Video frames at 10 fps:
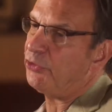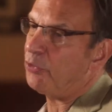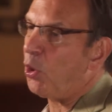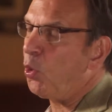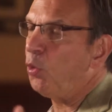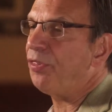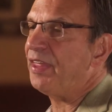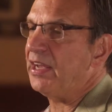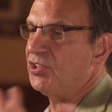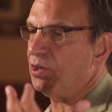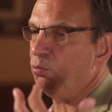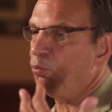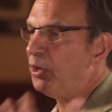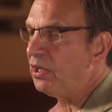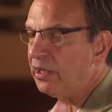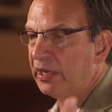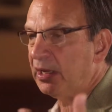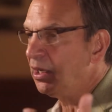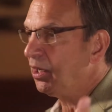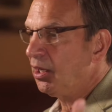And so the whole thing is a
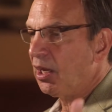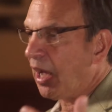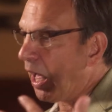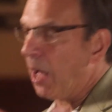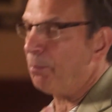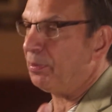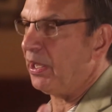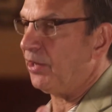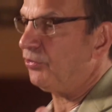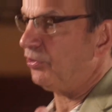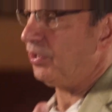really complex